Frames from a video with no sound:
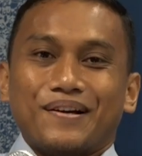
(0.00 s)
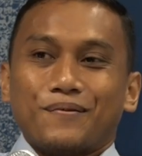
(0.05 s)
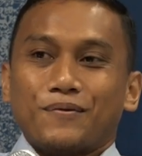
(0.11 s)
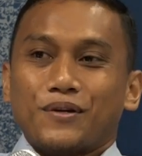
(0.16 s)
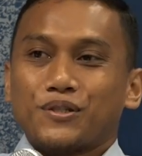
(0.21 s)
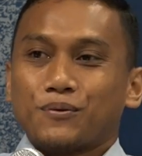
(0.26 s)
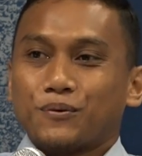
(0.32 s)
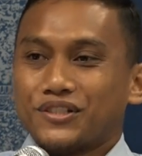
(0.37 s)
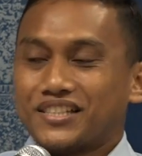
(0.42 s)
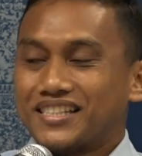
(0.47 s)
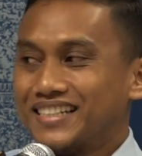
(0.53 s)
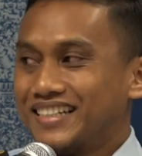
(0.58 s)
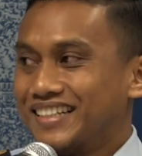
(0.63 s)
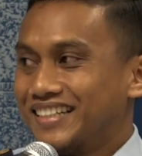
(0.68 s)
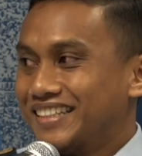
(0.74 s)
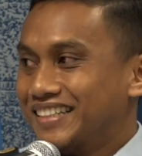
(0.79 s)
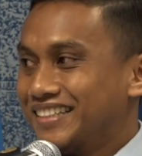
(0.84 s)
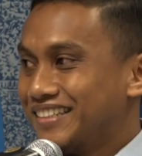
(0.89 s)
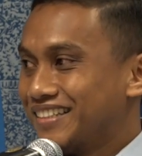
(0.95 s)
which was
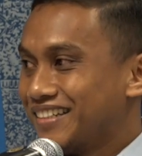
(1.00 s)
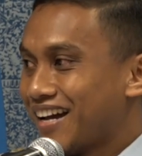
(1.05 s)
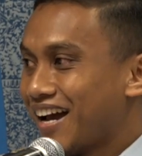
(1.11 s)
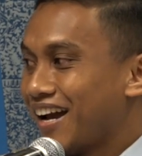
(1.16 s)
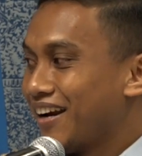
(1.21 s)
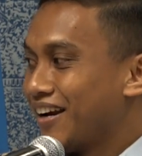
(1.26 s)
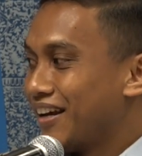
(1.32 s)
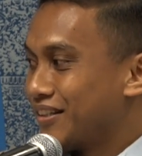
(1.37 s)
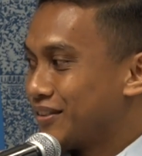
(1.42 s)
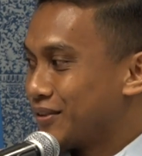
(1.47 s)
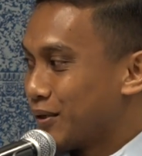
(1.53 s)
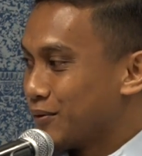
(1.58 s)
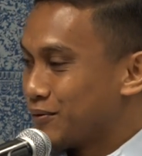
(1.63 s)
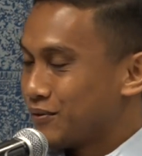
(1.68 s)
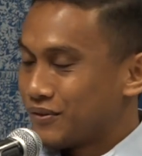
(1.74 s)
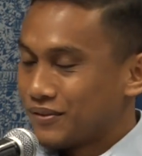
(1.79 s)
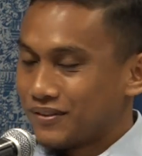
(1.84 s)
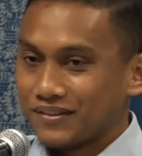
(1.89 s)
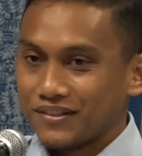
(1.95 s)
the highlight
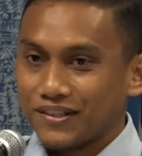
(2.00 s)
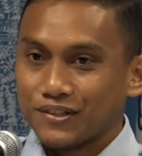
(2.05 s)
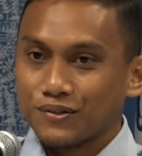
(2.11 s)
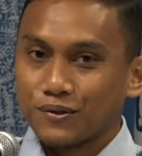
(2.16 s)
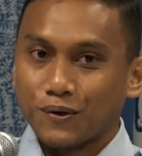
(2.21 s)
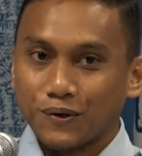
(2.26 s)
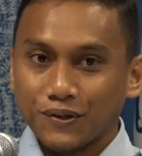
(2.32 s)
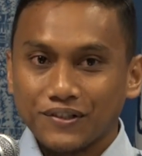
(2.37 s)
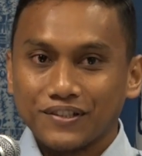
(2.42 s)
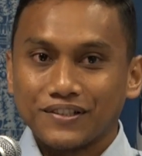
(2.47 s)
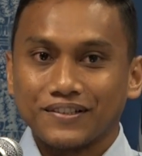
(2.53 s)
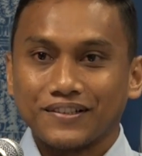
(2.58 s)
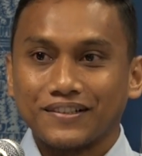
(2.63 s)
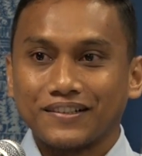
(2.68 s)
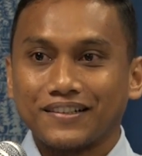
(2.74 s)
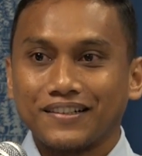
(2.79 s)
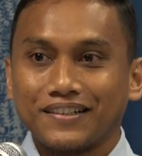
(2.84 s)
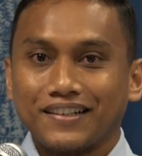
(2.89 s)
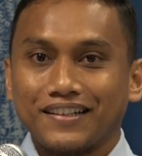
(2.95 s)
of this course.
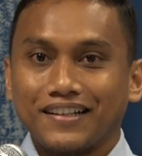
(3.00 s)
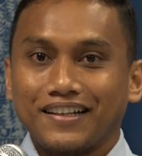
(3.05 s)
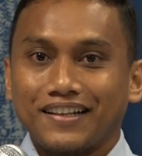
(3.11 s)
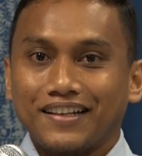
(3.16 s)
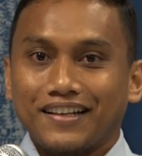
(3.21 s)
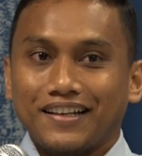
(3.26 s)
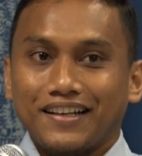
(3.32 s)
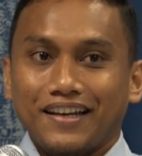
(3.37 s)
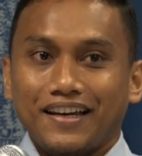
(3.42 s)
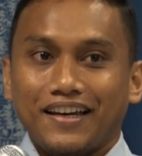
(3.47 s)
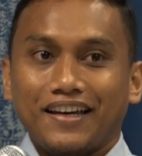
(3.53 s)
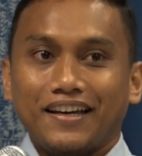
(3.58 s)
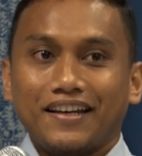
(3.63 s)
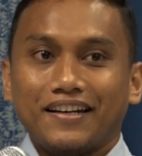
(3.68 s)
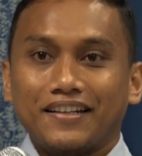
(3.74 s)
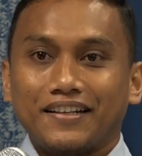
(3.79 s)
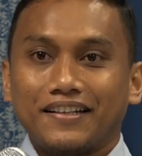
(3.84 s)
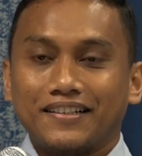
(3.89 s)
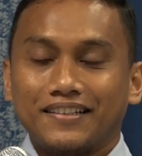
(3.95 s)

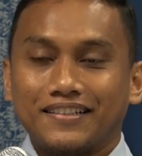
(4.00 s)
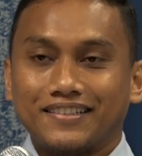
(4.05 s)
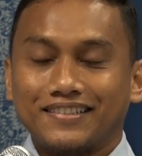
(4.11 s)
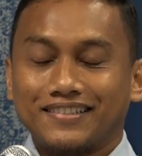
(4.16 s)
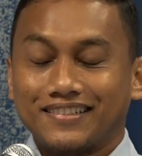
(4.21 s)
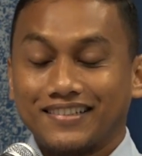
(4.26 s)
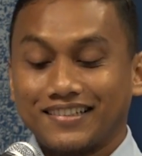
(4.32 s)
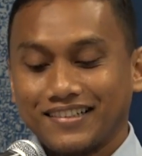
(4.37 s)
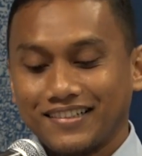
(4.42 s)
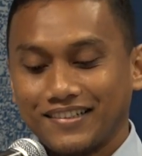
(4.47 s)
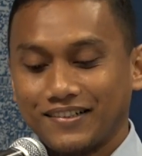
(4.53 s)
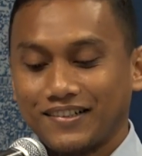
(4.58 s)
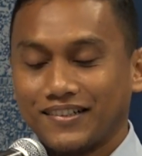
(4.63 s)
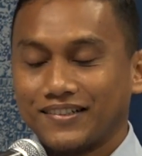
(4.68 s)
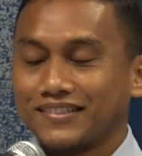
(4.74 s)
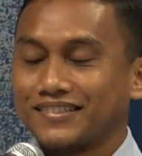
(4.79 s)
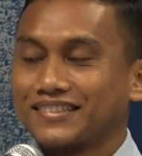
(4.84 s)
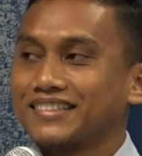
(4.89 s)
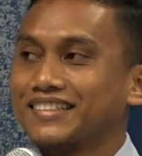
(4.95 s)
And
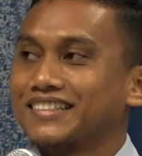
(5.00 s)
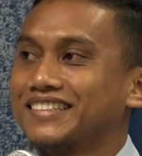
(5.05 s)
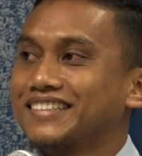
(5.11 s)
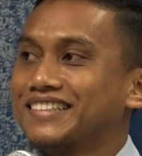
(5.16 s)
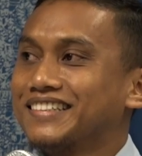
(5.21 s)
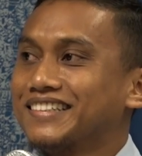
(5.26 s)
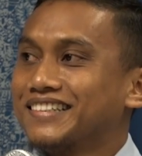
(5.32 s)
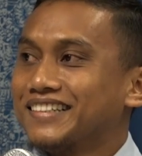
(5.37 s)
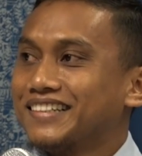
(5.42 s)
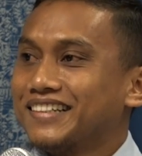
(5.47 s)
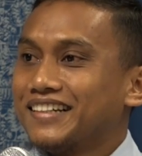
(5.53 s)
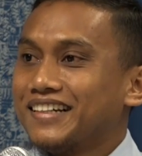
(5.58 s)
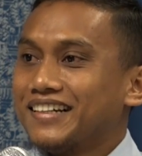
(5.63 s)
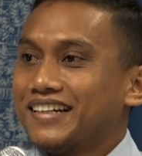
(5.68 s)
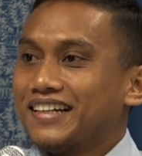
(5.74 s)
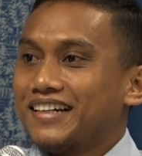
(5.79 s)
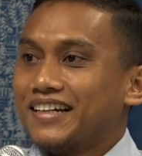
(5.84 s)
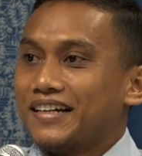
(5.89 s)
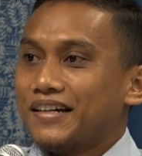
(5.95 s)
oh,
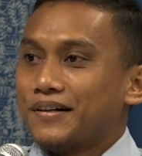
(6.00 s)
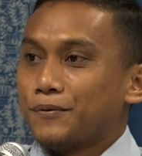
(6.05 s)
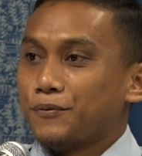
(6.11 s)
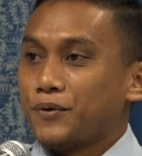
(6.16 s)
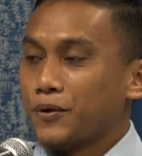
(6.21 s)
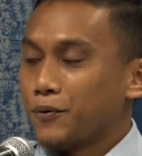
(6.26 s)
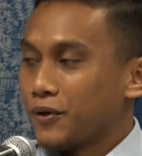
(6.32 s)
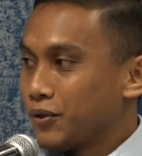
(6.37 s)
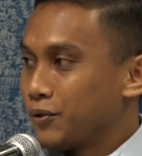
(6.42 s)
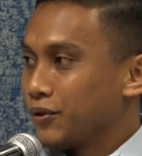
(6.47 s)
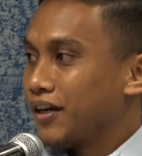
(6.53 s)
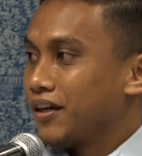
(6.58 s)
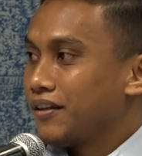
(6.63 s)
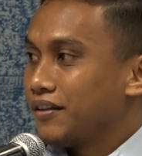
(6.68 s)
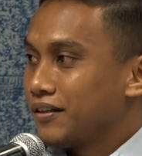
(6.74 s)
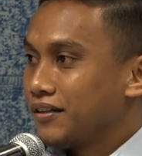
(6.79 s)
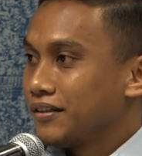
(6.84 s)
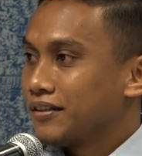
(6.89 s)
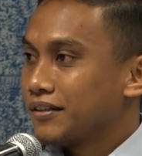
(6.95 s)
we were
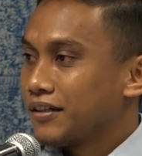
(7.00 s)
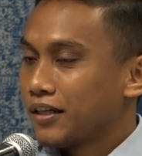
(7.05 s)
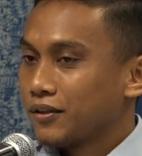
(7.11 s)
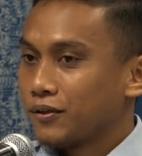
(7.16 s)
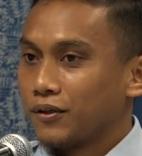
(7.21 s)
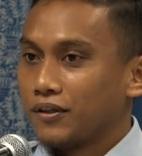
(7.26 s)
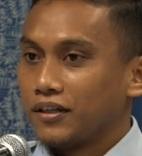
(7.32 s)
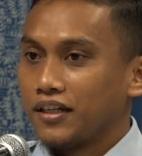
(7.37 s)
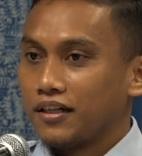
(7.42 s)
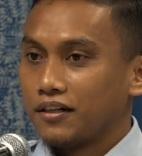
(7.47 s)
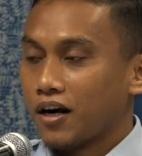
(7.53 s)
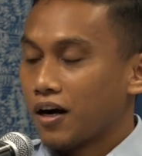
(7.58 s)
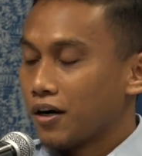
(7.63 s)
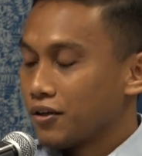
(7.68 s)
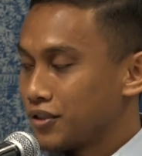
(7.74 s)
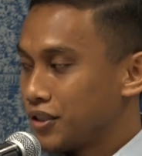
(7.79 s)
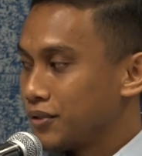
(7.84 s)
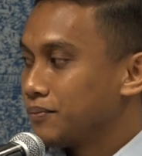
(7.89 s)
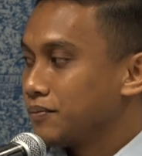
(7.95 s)
together not only in
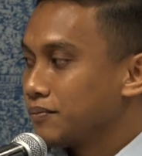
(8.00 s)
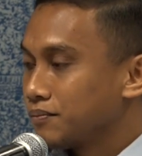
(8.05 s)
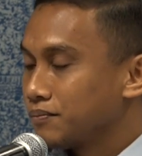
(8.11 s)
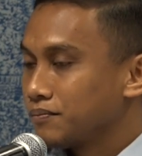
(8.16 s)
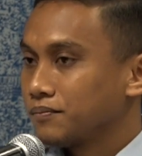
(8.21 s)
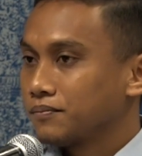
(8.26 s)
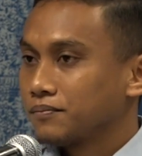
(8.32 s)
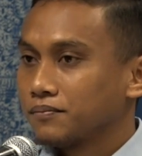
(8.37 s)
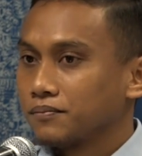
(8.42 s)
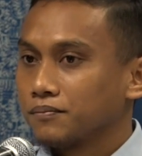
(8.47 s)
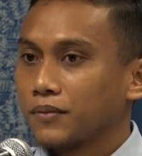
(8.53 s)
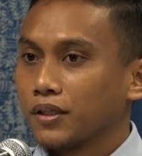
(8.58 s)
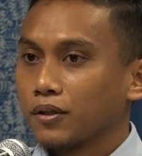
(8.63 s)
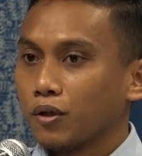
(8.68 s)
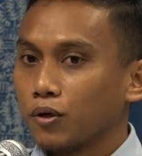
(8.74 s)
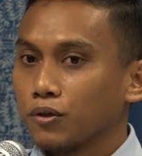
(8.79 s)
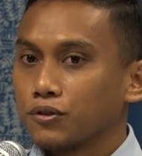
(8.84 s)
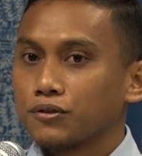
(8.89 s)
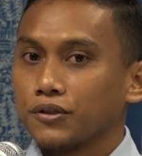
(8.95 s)
hardship,
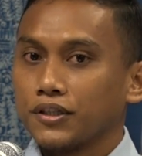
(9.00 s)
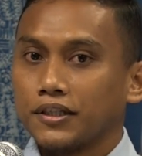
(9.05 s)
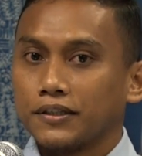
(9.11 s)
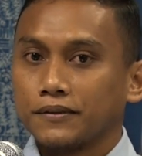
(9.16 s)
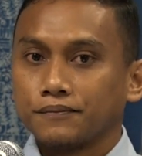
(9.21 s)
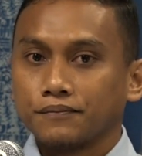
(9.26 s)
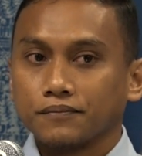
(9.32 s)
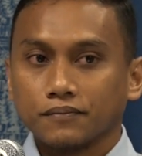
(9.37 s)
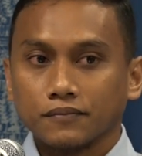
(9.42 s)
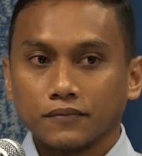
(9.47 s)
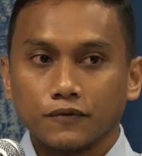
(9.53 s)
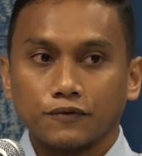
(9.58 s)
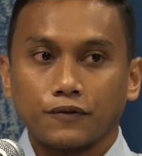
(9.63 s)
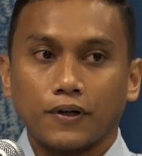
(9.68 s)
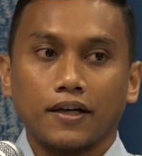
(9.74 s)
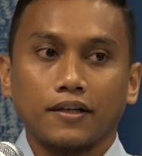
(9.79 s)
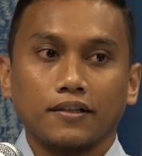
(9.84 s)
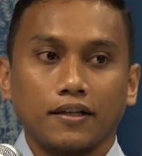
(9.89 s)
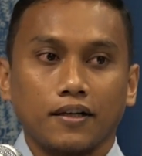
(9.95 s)
but also in
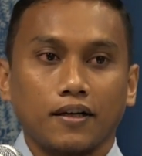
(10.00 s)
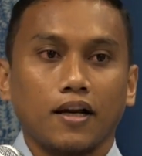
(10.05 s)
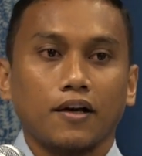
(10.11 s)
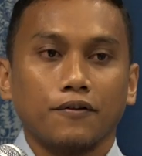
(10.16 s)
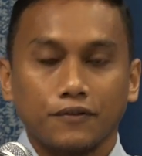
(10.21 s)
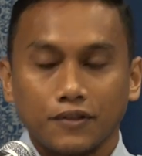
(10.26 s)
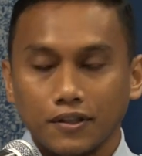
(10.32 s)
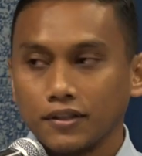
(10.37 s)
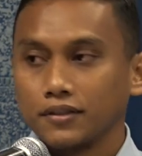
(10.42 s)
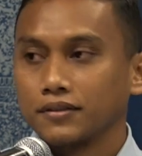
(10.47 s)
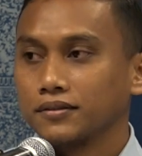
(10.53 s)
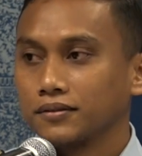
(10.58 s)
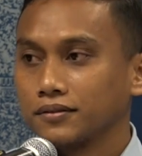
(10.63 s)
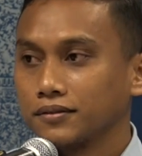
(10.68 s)
fun and laughter.